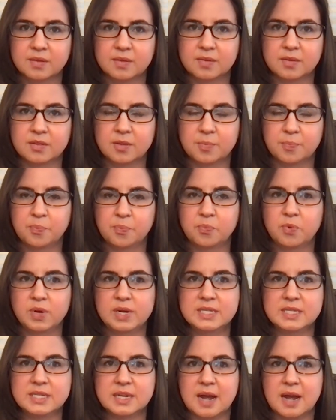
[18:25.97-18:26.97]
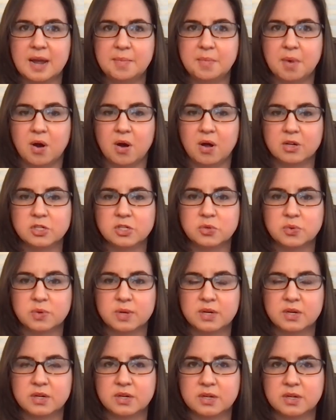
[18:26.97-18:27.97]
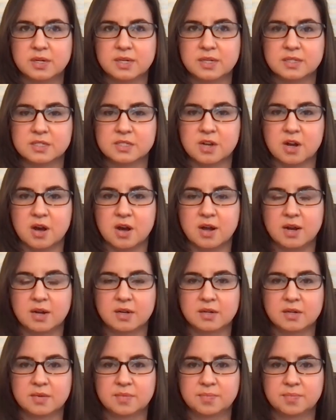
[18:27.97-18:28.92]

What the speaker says: the reason I'm on Twitter is not